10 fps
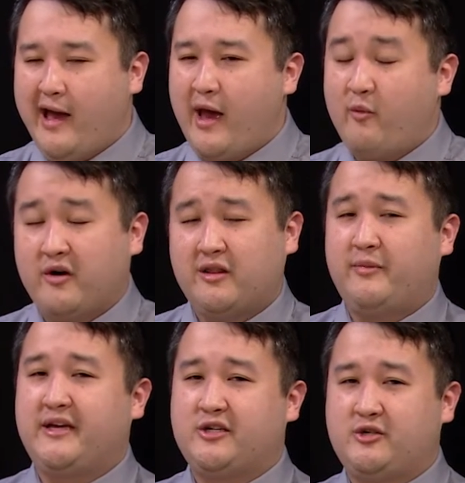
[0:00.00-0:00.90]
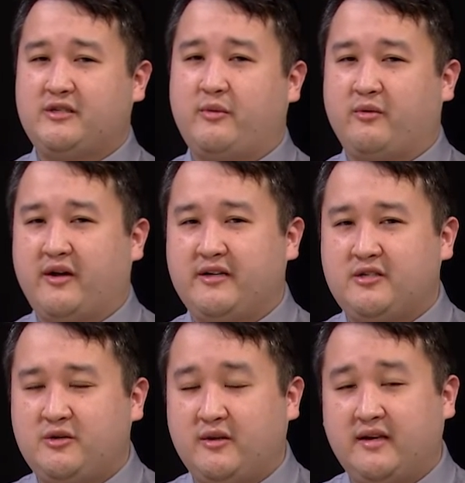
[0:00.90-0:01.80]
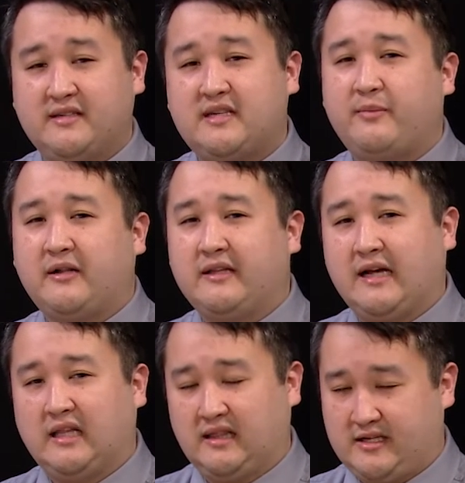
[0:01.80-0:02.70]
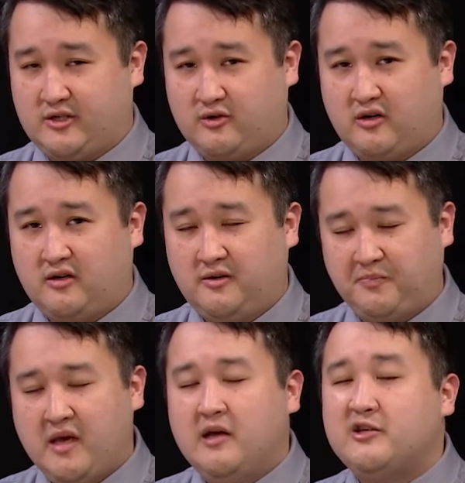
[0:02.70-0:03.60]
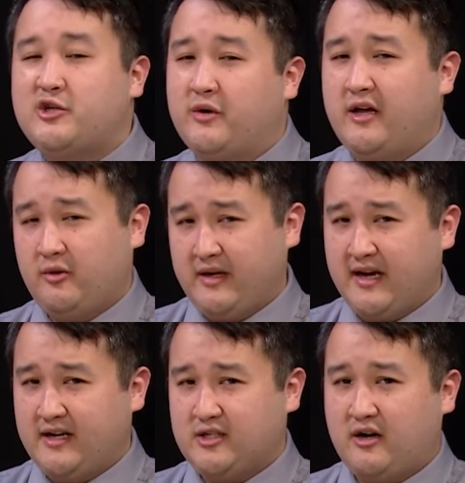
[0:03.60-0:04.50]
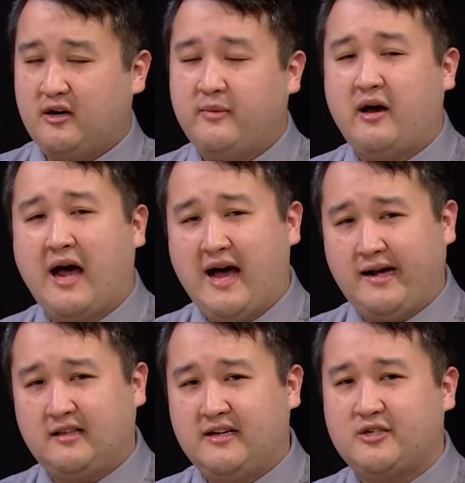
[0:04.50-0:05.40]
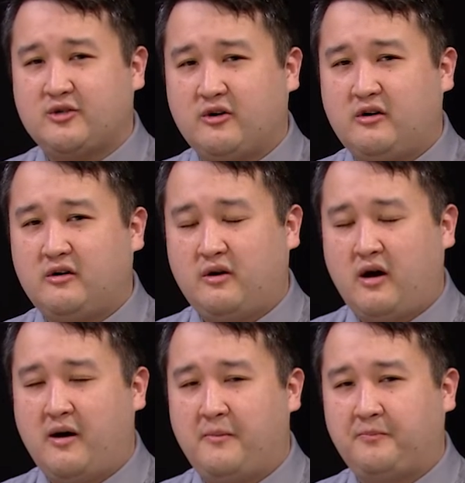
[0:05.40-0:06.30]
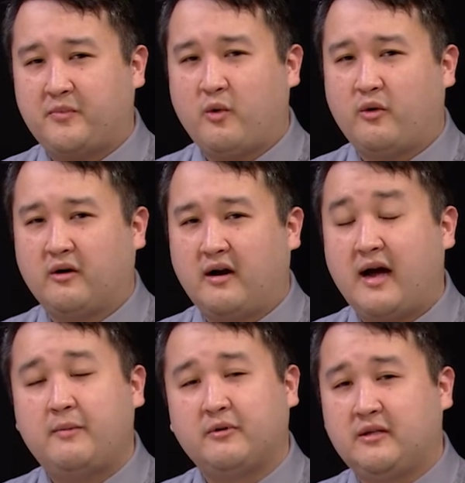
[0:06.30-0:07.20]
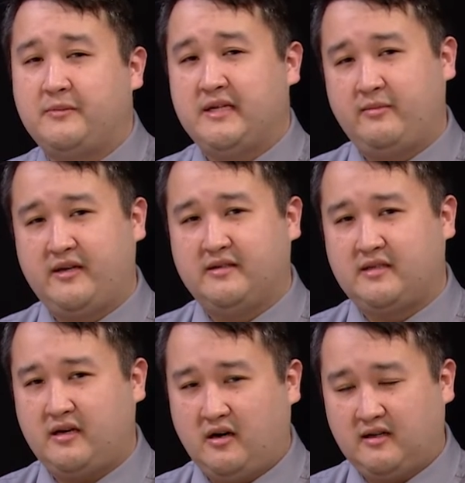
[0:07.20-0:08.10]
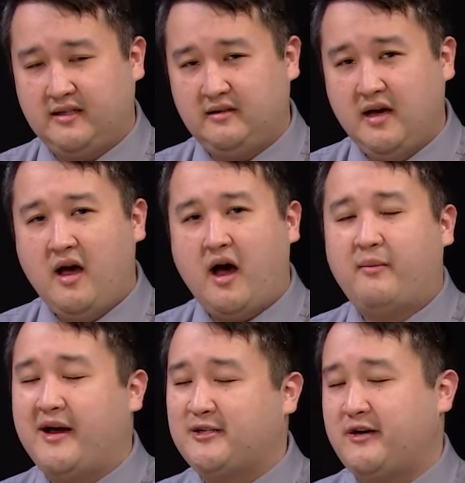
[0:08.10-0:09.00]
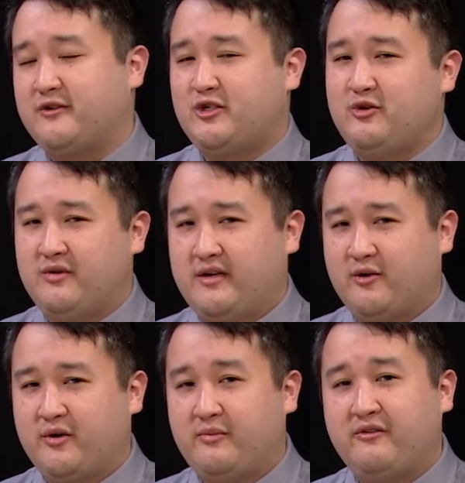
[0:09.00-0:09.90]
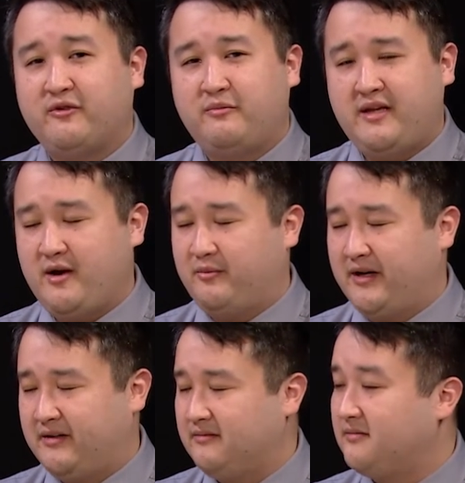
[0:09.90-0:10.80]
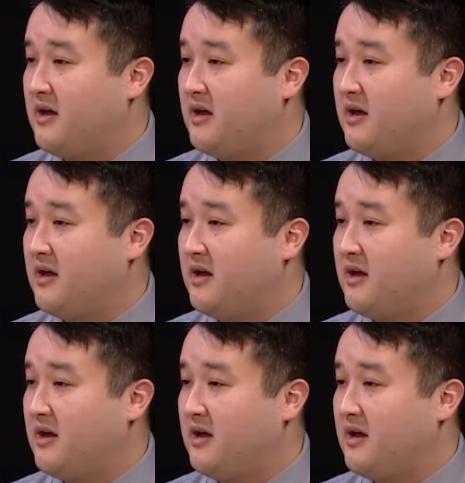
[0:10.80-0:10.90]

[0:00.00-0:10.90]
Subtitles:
And one of the big issues that we run into then is typically cholesterol. So to help me kind of talk about high cholesterol or hyperlipidemia as they call it, I actually have a student here with me from Neomed.